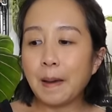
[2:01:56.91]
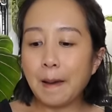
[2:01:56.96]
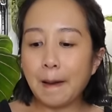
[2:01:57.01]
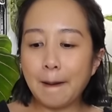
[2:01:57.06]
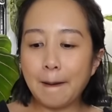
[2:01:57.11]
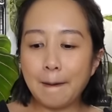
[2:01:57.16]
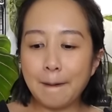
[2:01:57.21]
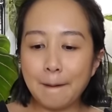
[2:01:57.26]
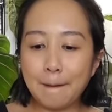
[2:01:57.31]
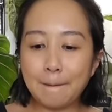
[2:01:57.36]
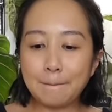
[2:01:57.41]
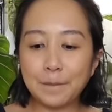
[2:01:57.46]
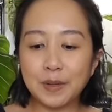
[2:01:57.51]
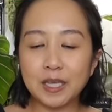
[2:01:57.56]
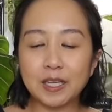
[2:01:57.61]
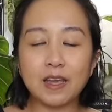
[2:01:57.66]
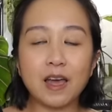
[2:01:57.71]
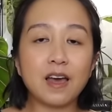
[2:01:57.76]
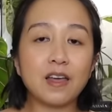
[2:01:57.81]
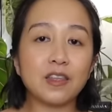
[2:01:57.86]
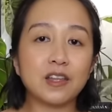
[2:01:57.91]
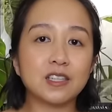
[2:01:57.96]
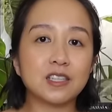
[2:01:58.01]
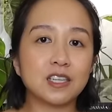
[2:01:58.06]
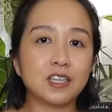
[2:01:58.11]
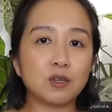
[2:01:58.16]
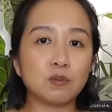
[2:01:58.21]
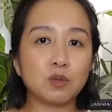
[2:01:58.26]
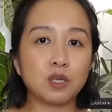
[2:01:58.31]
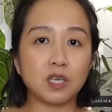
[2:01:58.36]
But yeah, that's
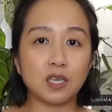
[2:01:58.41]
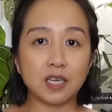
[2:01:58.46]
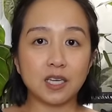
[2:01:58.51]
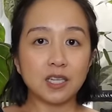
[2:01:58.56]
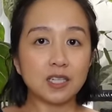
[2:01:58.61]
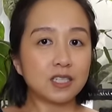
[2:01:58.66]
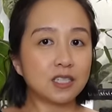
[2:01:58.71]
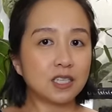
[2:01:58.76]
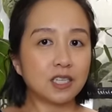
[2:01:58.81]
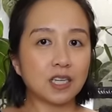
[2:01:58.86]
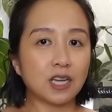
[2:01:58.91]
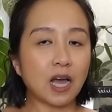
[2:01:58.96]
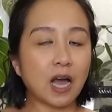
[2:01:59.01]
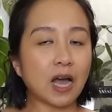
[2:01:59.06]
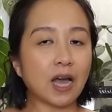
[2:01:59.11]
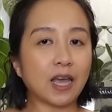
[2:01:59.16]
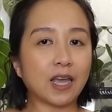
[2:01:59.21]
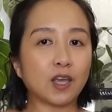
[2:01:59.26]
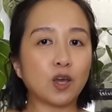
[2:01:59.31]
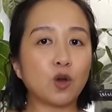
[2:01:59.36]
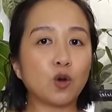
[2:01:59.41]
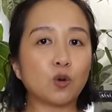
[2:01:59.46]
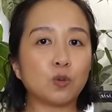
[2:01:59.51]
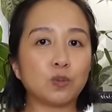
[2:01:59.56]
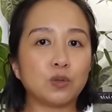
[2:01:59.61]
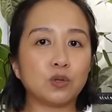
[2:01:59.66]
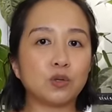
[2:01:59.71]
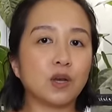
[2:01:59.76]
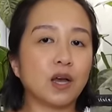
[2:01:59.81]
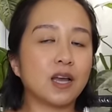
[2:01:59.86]
gonna be it. I
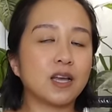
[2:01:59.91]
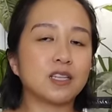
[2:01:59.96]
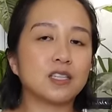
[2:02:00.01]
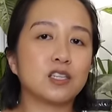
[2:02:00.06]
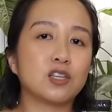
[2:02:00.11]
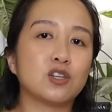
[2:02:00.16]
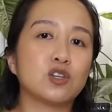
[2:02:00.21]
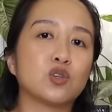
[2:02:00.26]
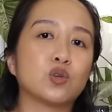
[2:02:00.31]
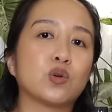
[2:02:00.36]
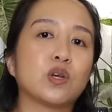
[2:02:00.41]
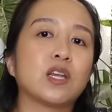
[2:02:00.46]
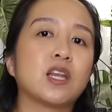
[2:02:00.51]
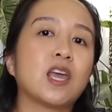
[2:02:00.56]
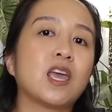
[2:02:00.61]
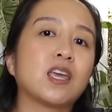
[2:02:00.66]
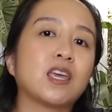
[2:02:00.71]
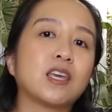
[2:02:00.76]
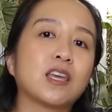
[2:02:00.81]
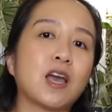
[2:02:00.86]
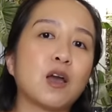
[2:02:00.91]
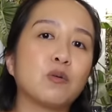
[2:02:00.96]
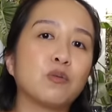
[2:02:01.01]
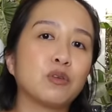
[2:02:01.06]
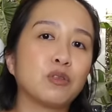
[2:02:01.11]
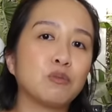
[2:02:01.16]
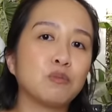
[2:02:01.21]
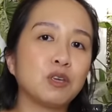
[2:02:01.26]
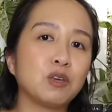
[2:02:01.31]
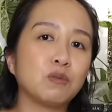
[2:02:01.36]
hope you guys enjoyed hanging out
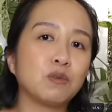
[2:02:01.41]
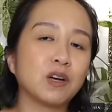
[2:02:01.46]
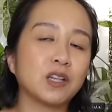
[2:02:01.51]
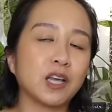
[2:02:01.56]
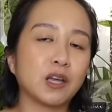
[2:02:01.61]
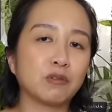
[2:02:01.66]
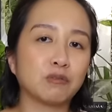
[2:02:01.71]
with me while I